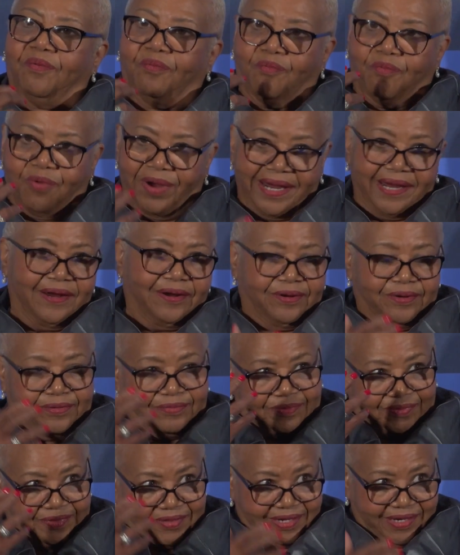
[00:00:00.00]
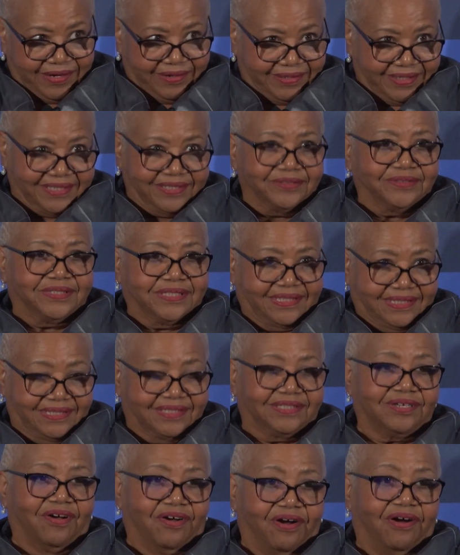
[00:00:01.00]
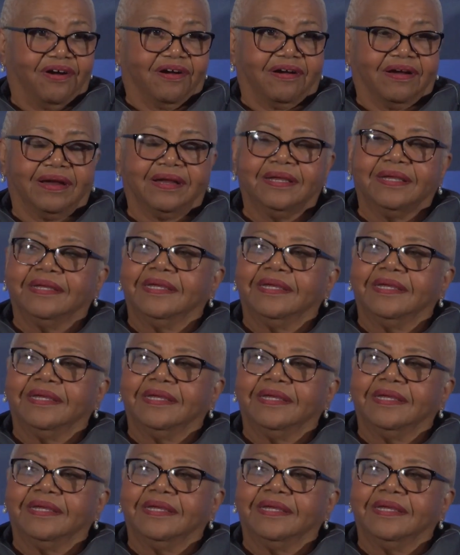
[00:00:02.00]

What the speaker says: where their illnesses are